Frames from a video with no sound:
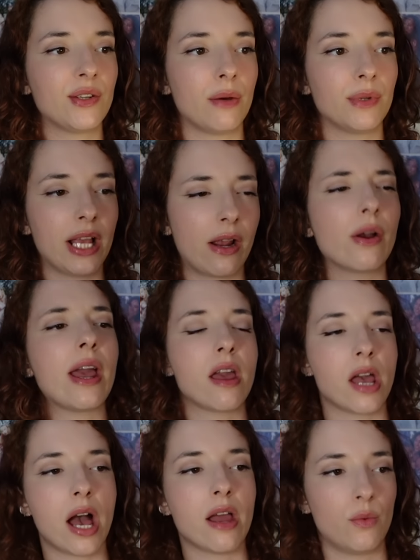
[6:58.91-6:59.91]
so I was like,
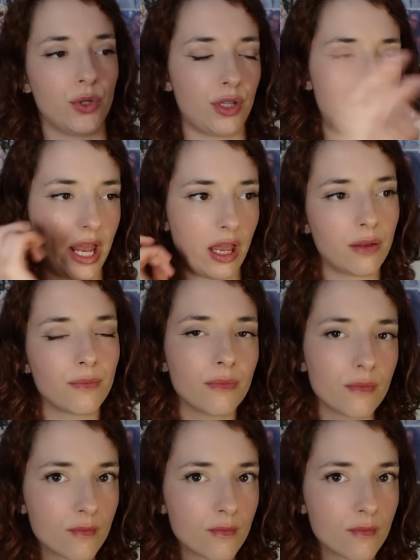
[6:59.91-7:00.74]
okay, I was like